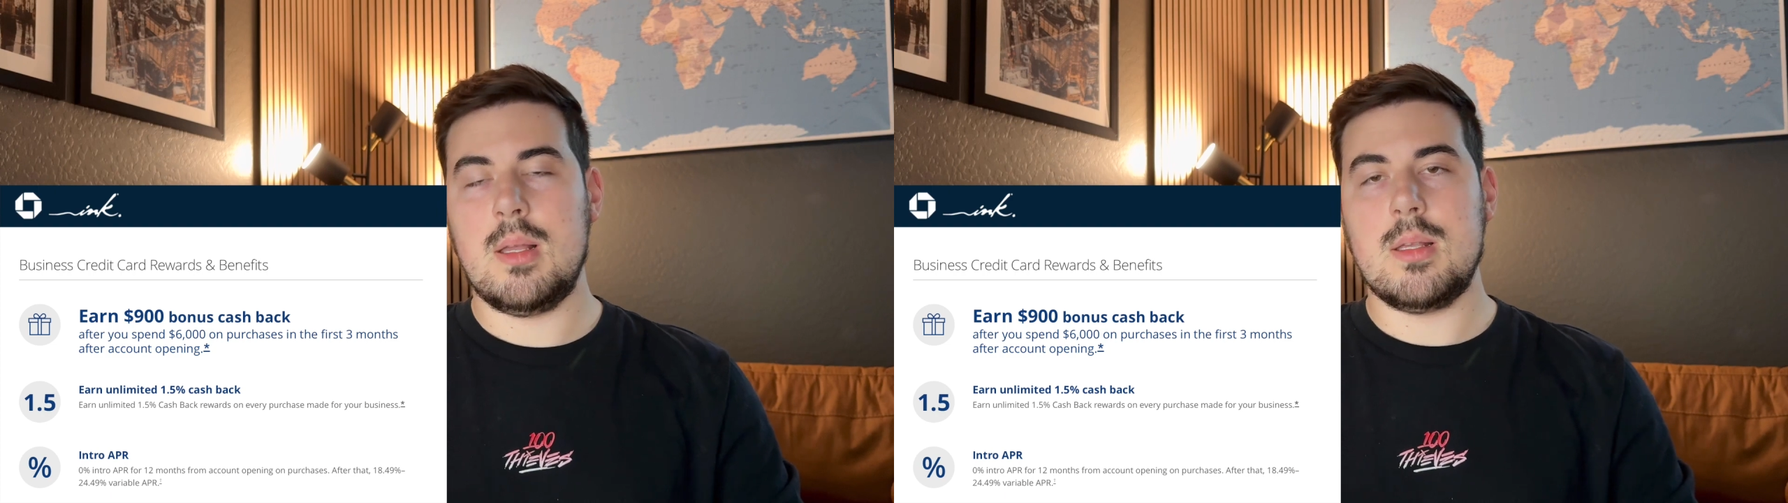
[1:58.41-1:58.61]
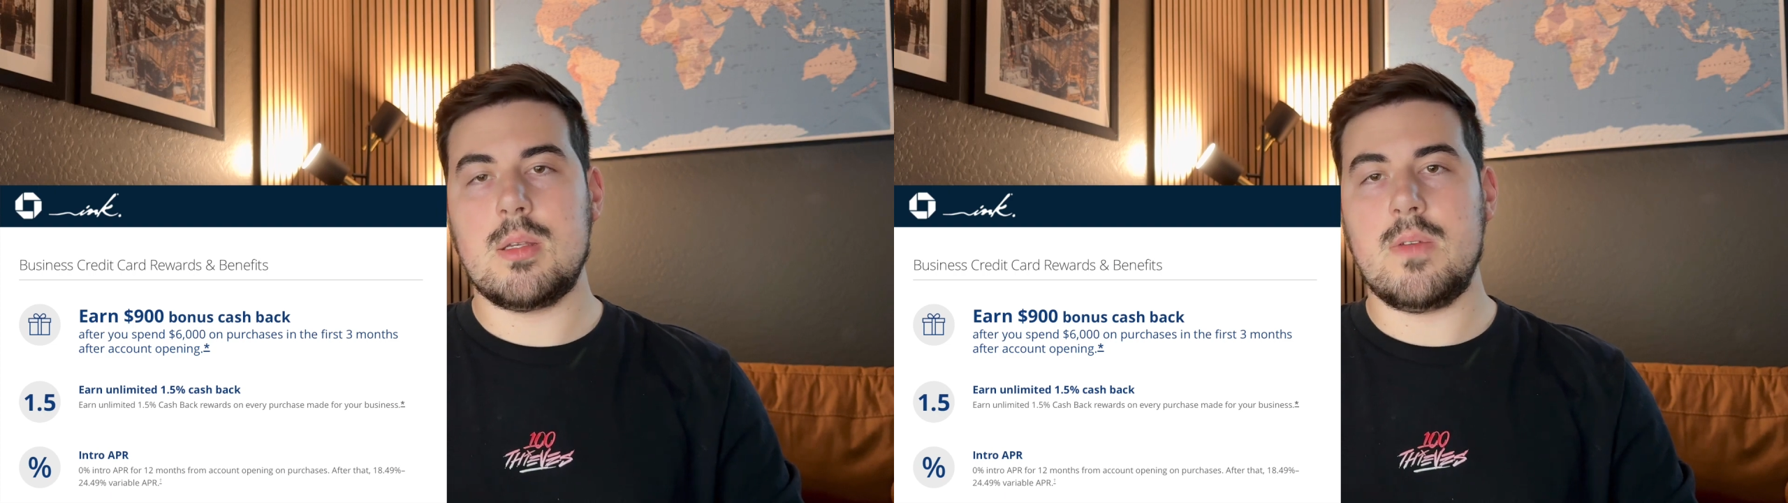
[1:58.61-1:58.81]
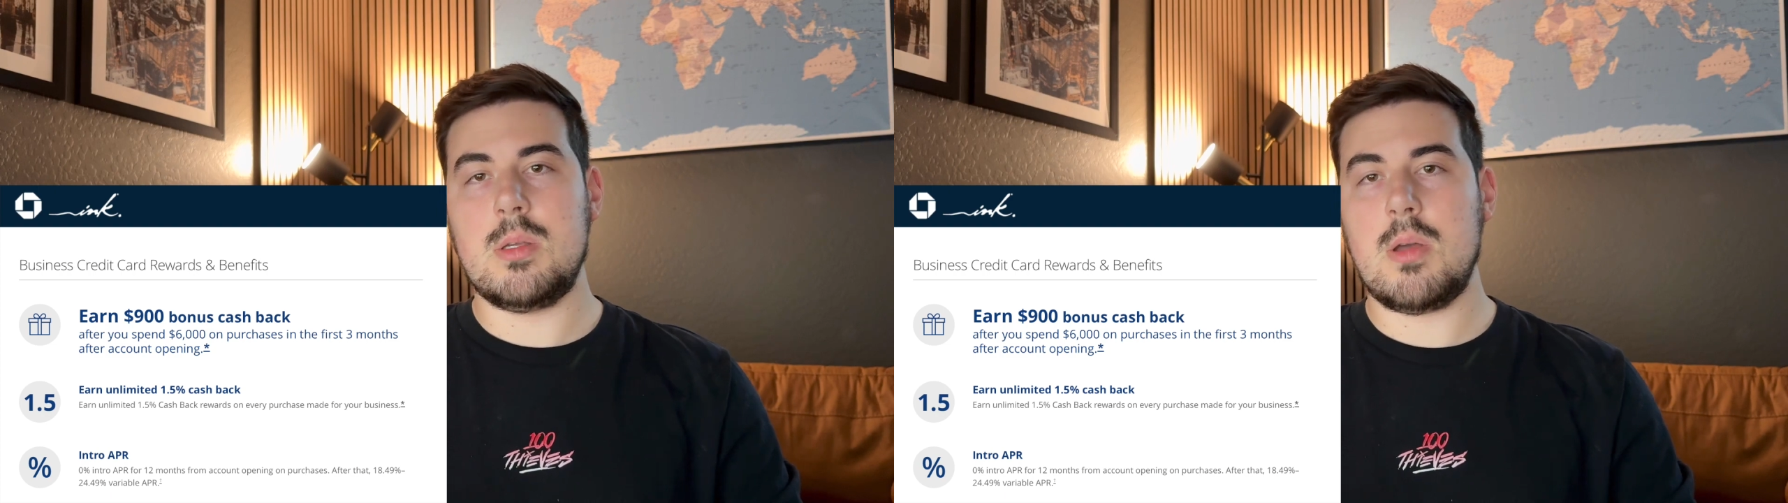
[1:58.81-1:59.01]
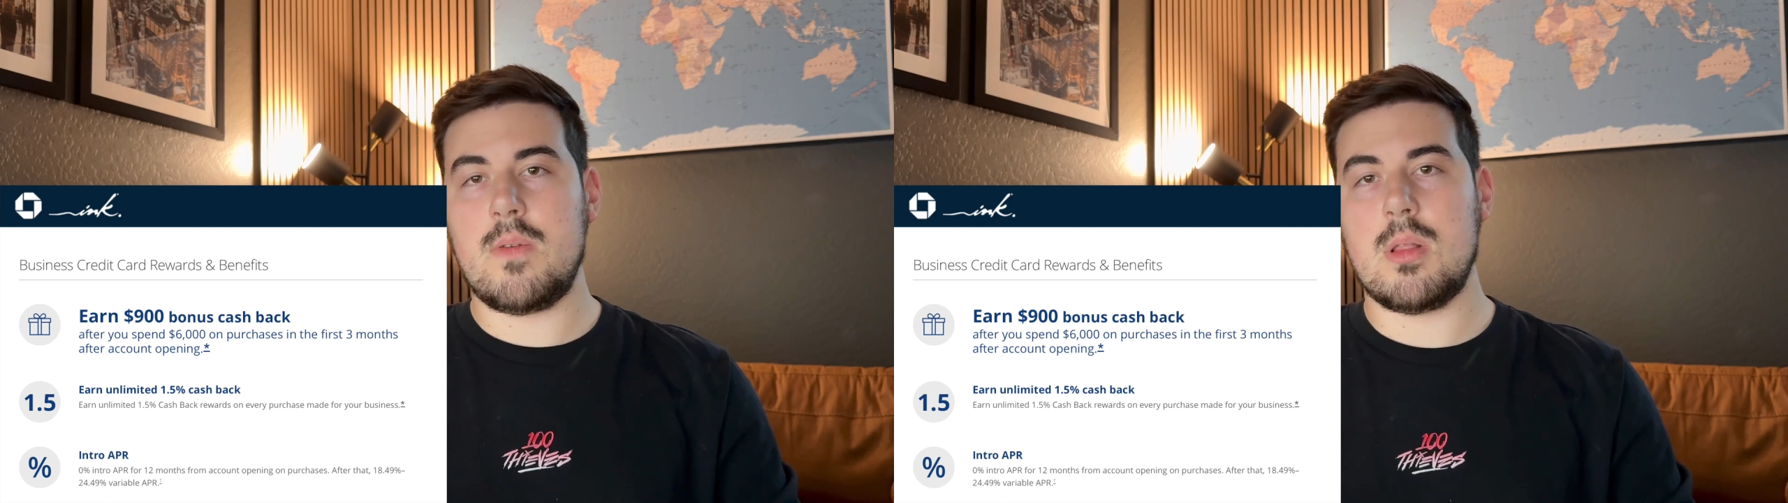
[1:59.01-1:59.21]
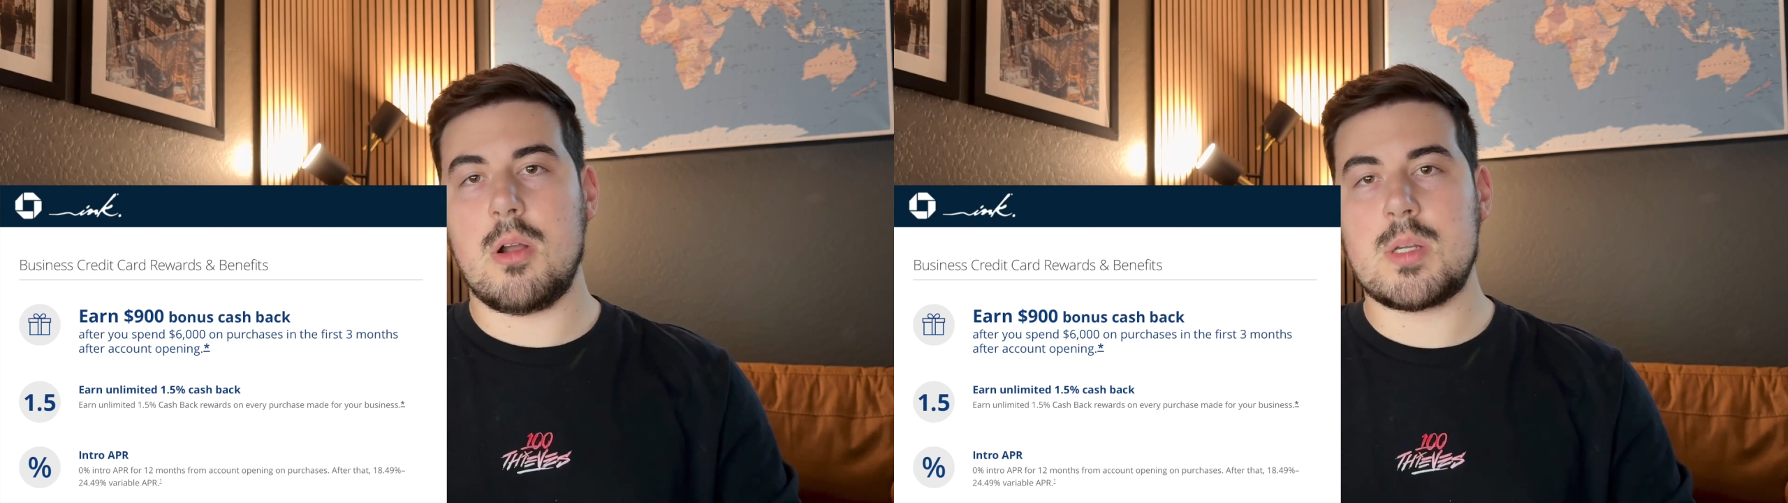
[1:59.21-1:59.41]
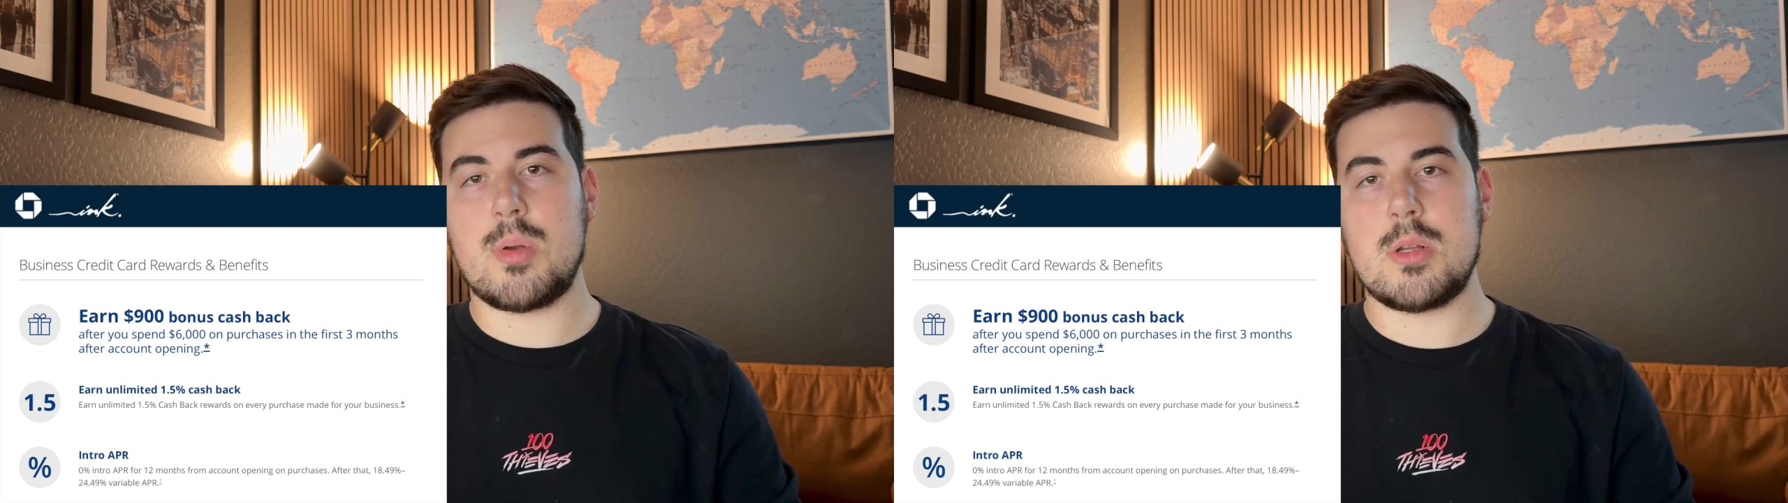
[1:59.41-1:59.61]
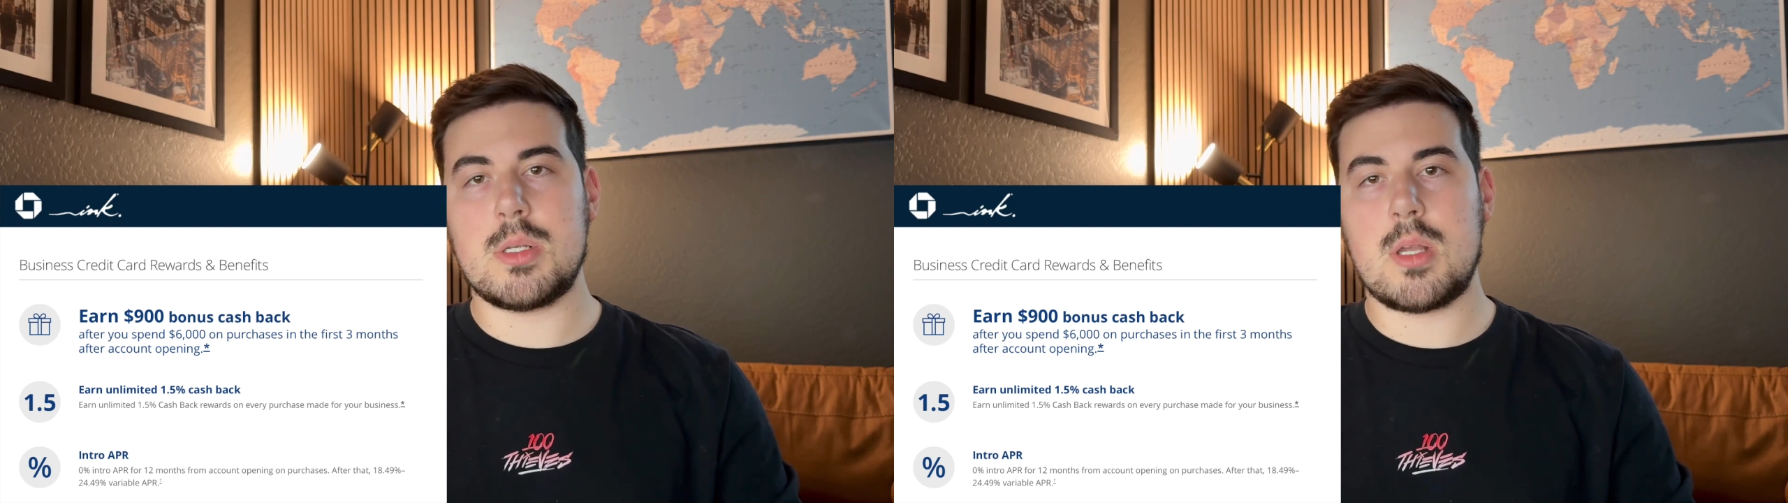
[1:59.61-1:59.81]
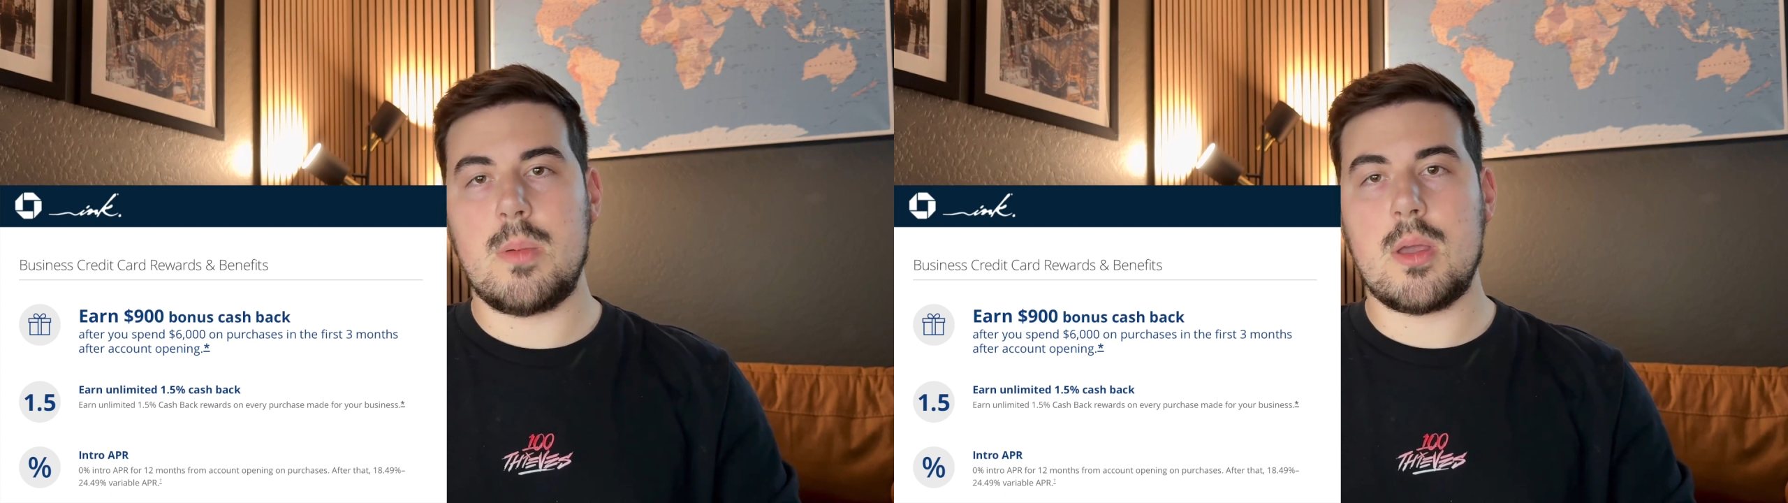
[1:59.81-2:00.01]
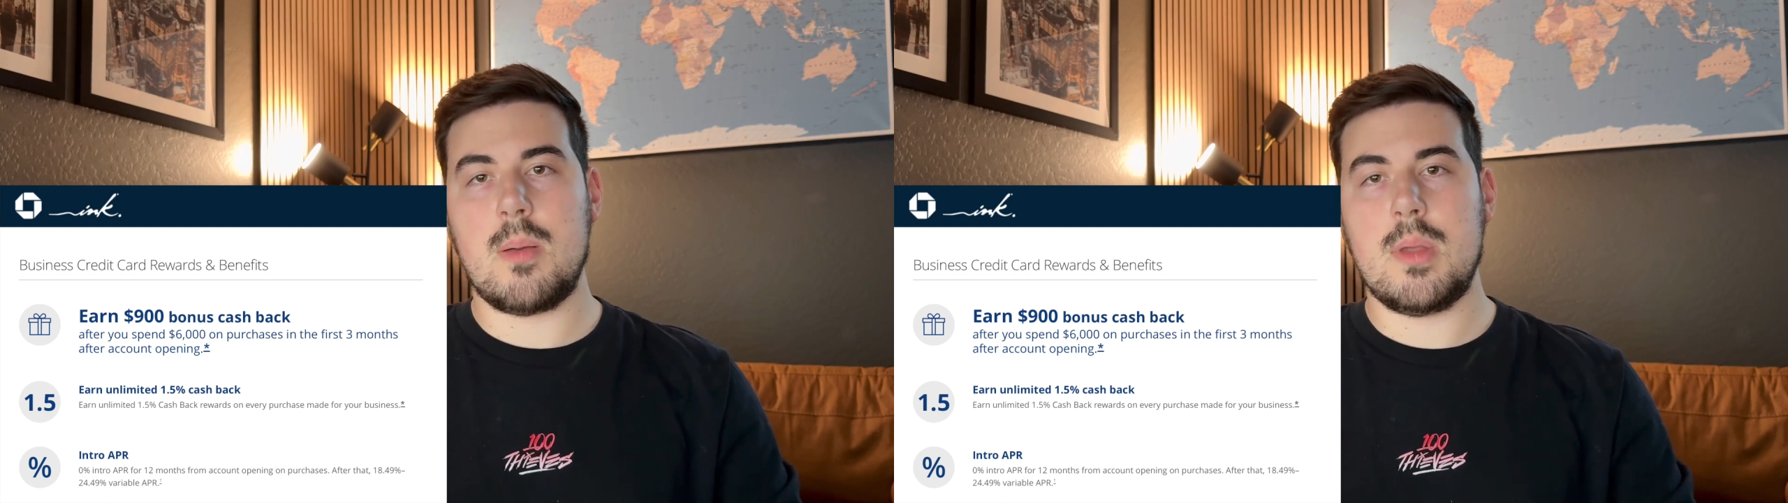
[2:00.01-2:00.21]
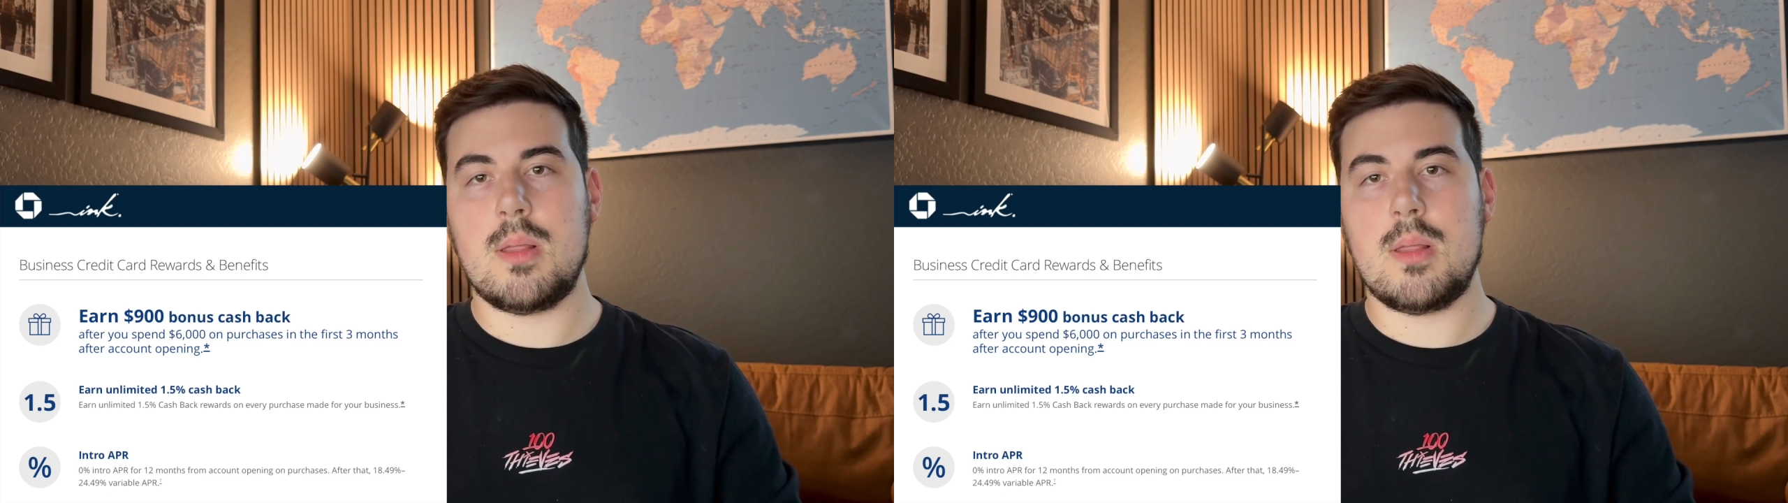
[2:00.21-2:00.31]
So if you do have a large purchase coming up,